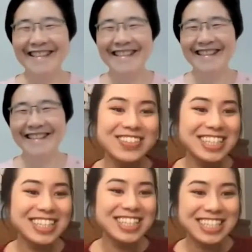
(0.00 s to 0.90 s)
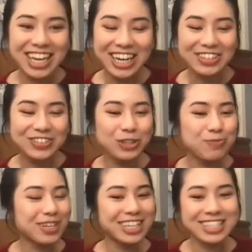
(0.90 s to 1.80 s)
I'm not only scared,
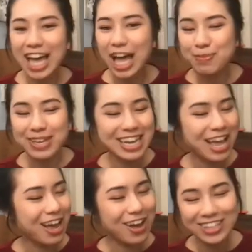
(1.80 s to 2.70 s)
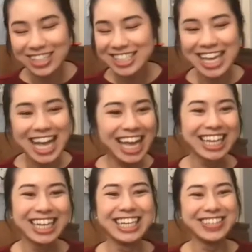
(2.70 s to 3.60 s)
Ruth, but it's happened all the
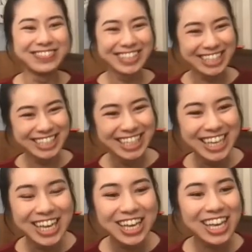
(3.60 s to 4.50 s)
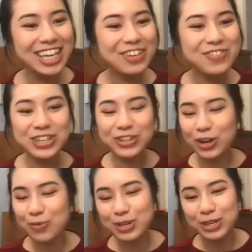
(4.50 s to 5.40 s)
time. It could be a
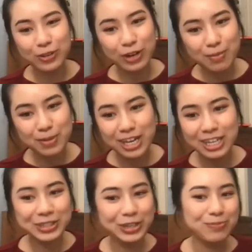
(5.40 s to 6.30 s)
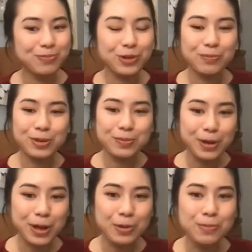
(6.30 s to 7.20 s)
grumpy grandma, a grumpy
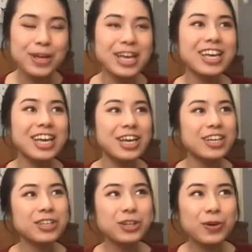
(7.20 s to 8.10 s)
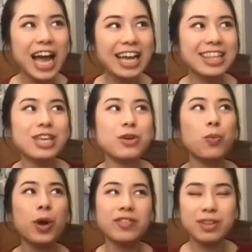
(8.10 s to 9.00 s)
mom, but you know what? I think
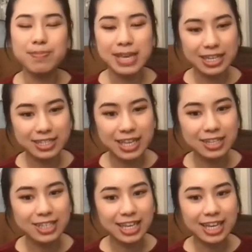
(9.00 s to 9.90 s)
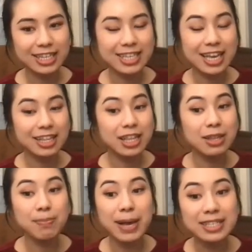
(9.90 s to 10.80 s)
one of the biggest things, like I said, and
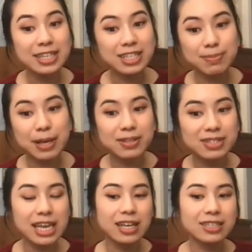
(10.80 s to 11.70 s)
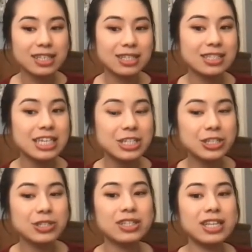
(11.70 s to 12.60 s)
the best things about sales is it
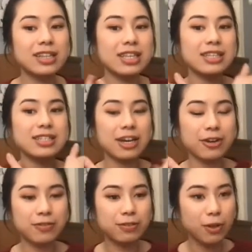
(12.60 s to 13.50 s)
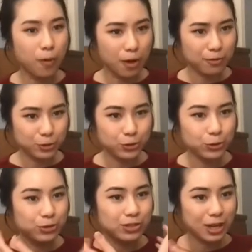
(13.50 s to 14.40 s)
teaches you to let things kind of flow off your
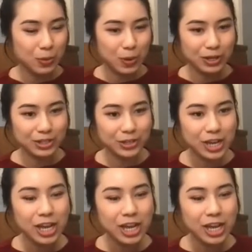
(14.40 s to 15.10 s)
shoulders like water.